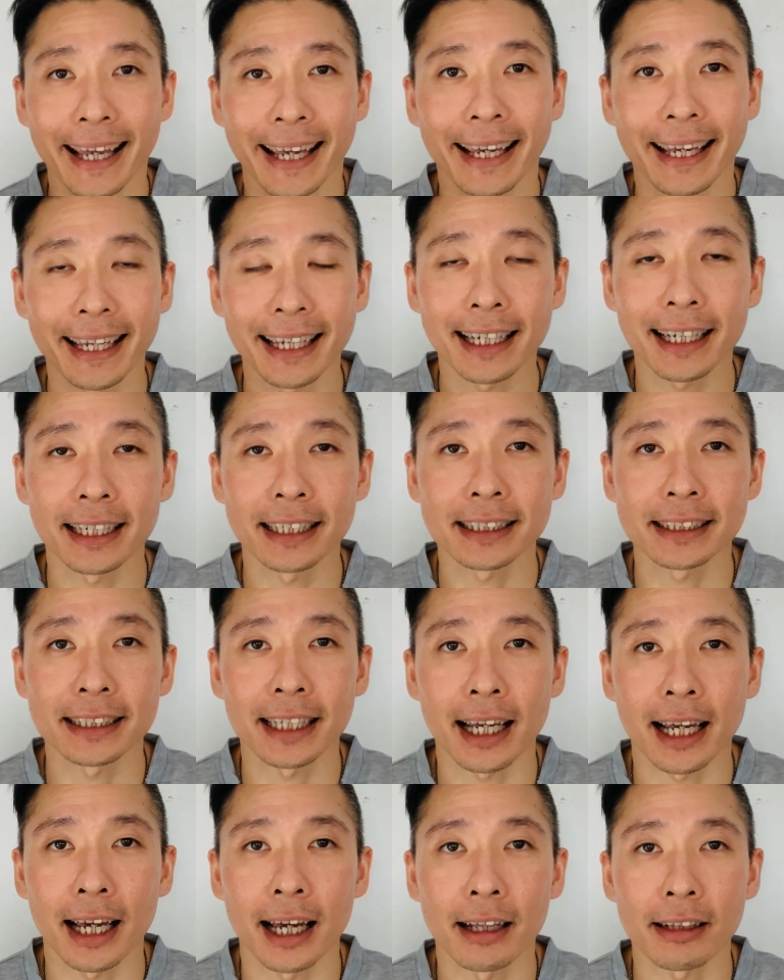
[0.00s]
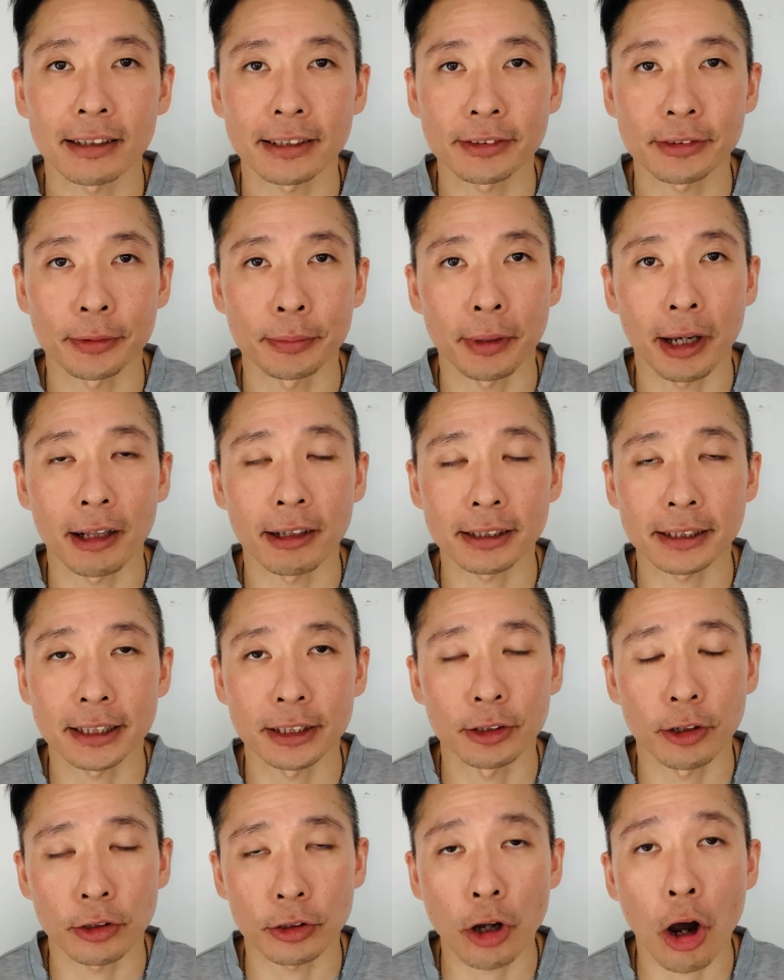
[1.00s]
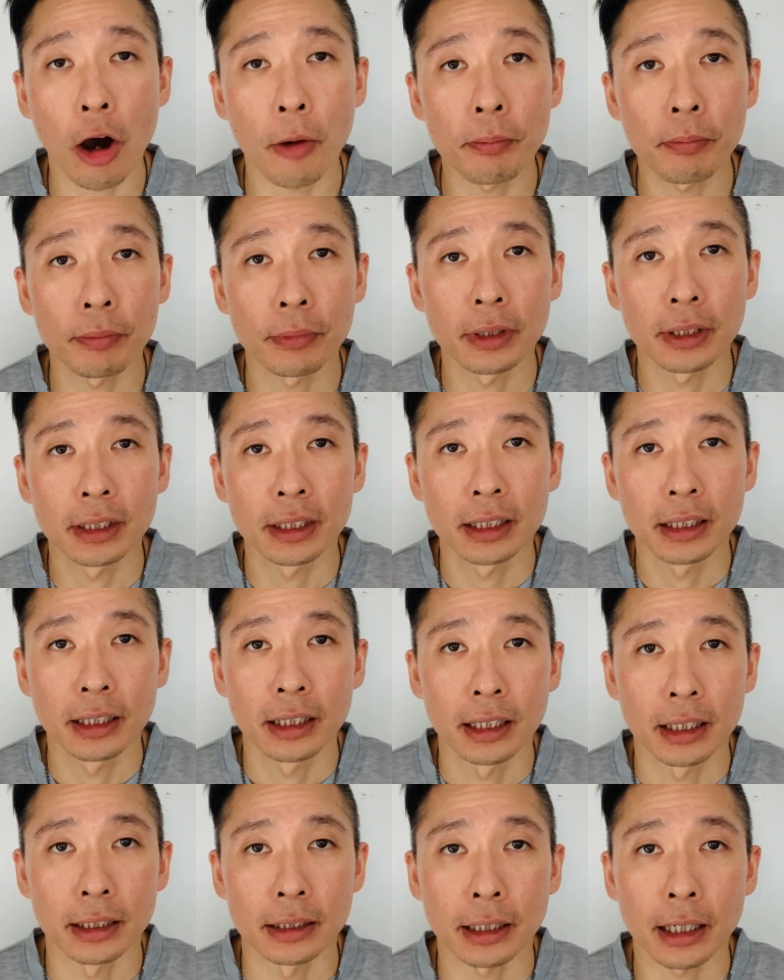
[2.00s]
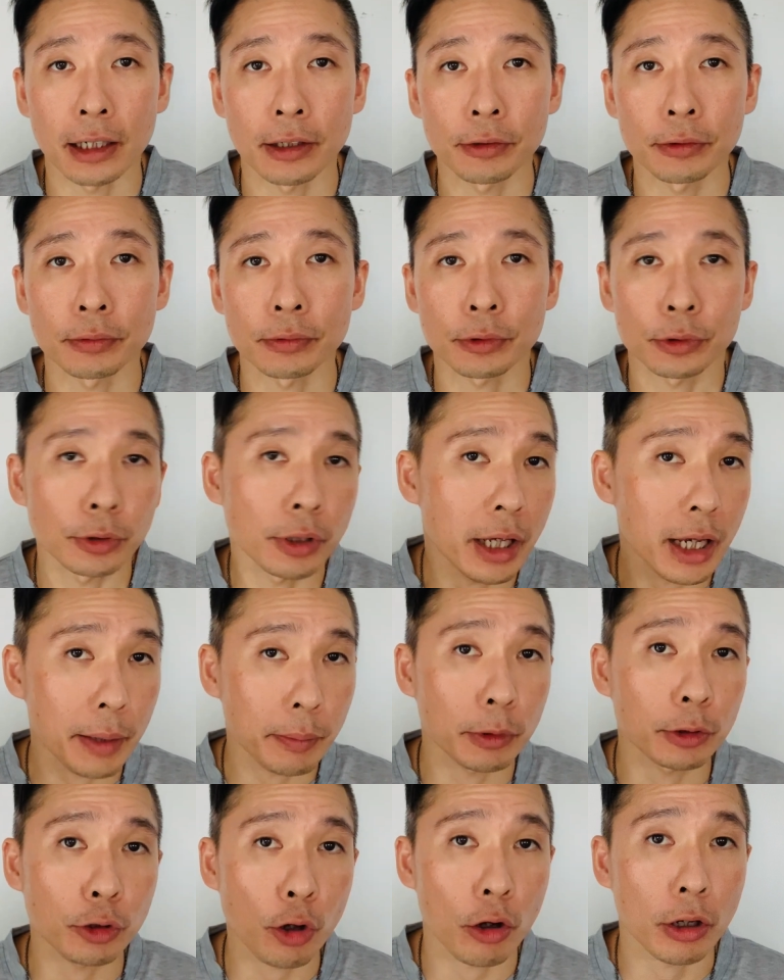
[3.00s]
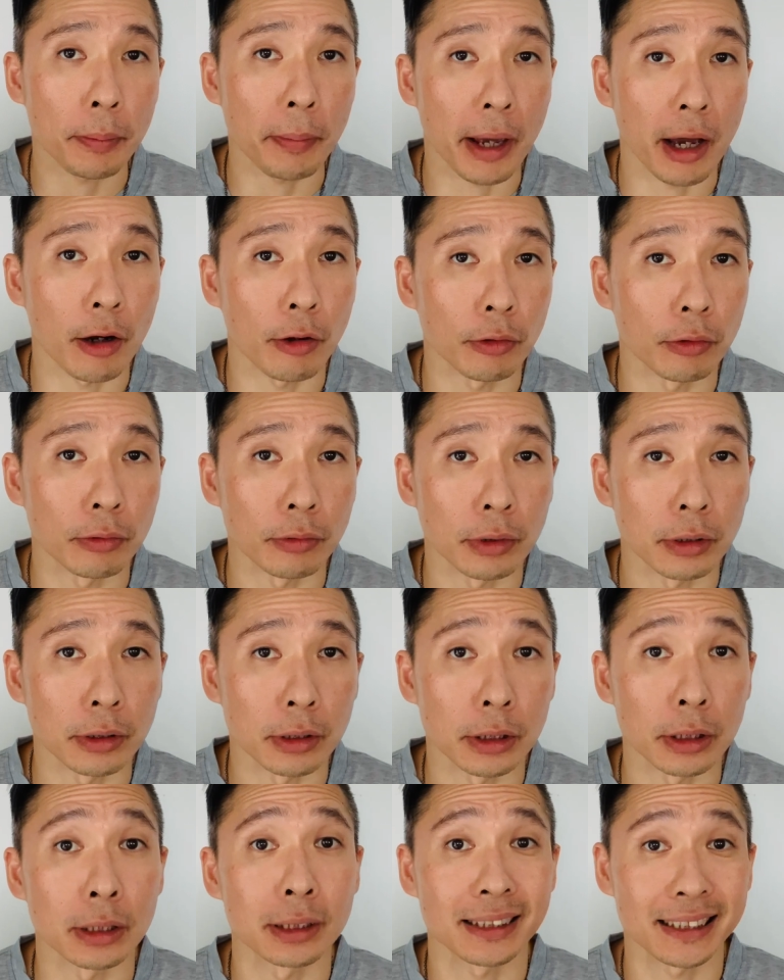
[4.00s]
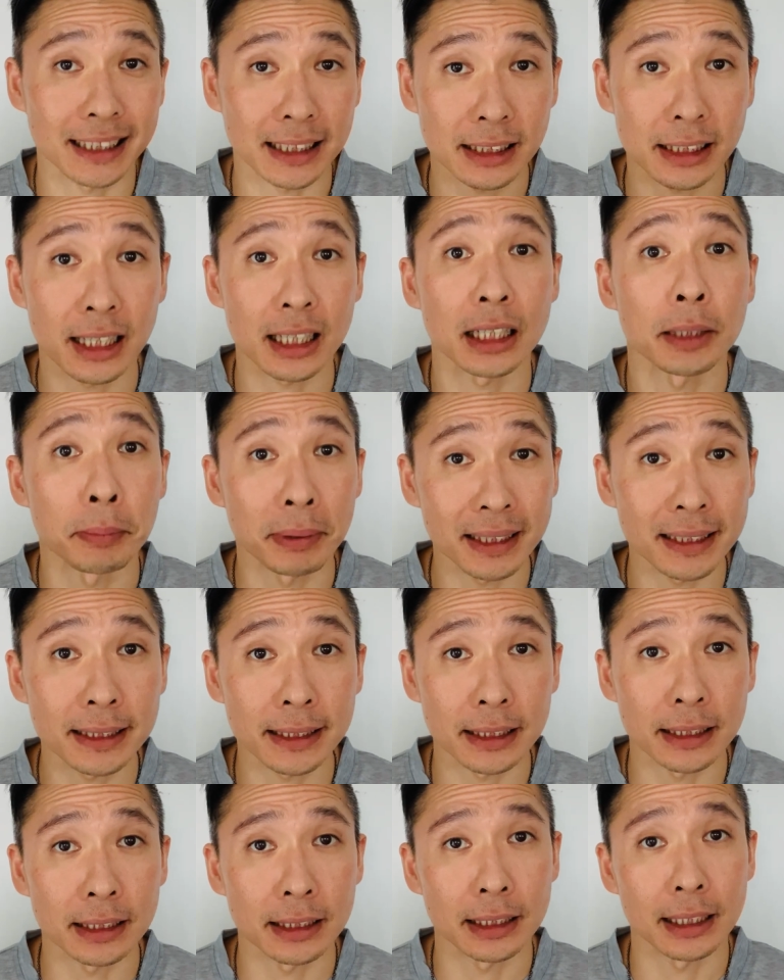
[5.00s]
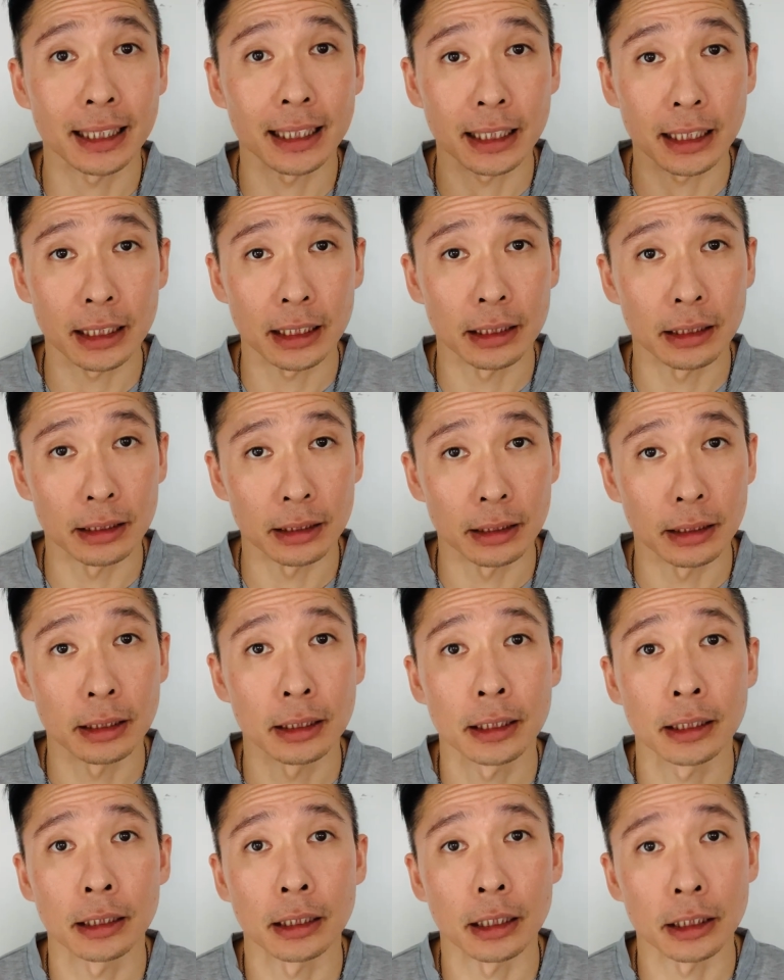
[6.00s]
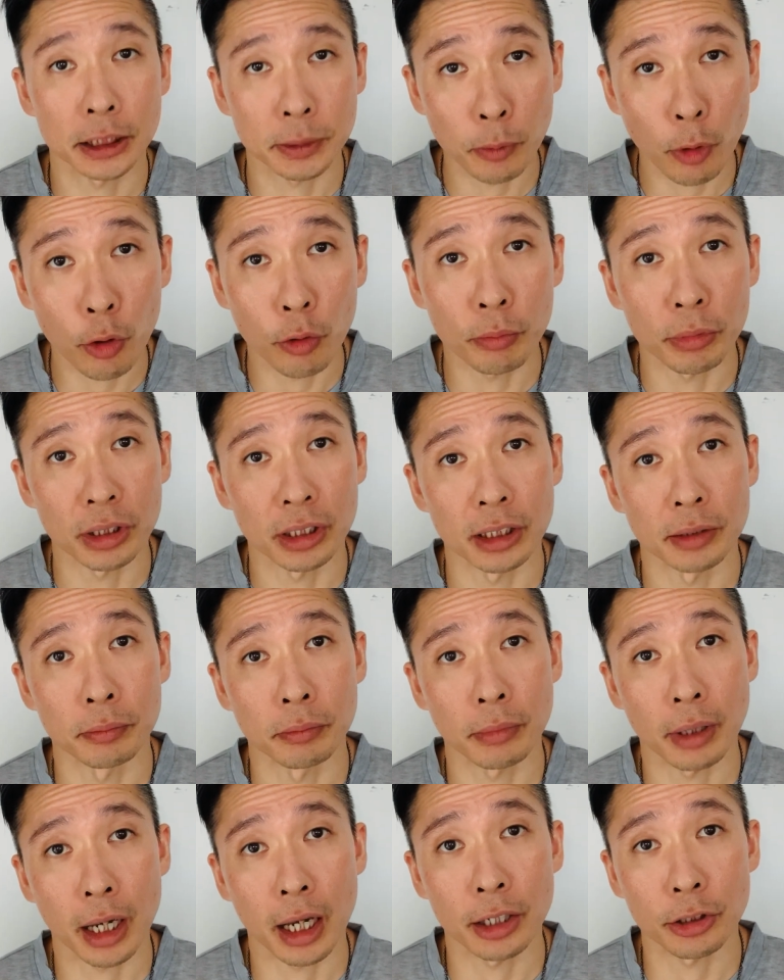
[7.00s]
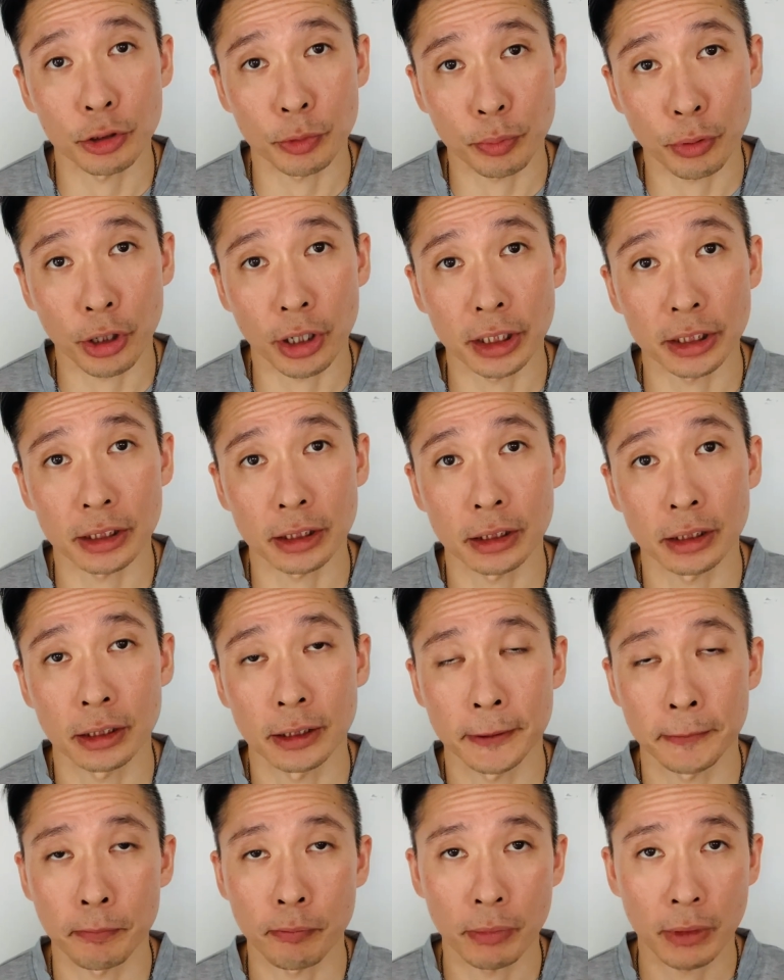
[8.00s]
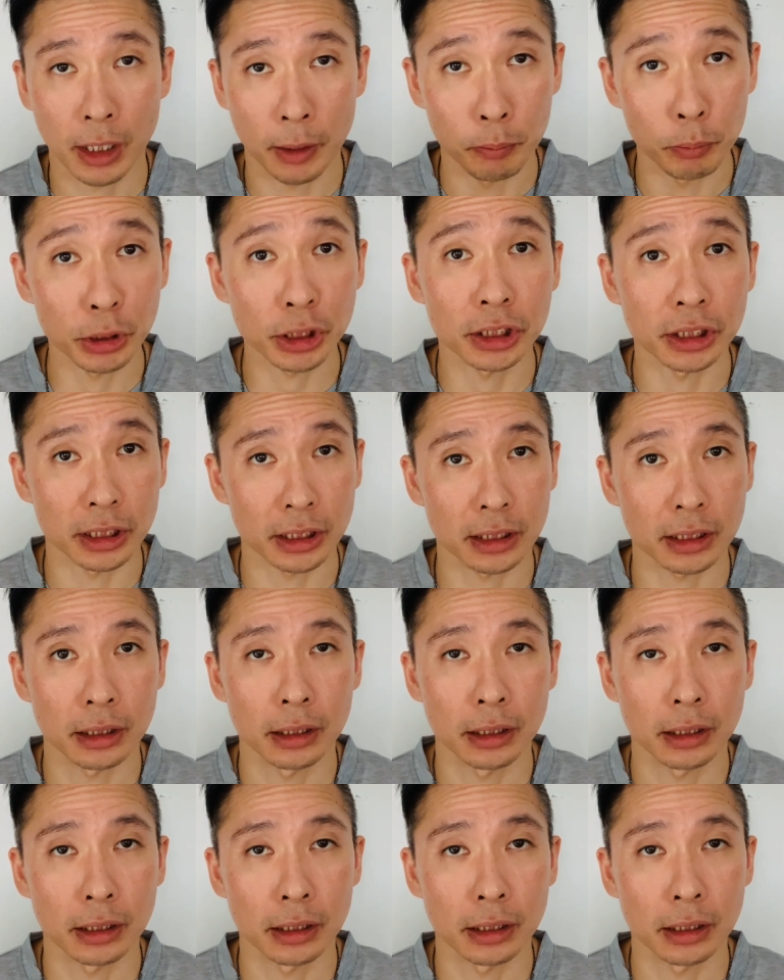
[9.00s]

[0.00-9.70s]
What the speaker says: Hey guys, Alex from alexc.com. Now, today I'm going to talk about sustainability in a small medium enterprise business.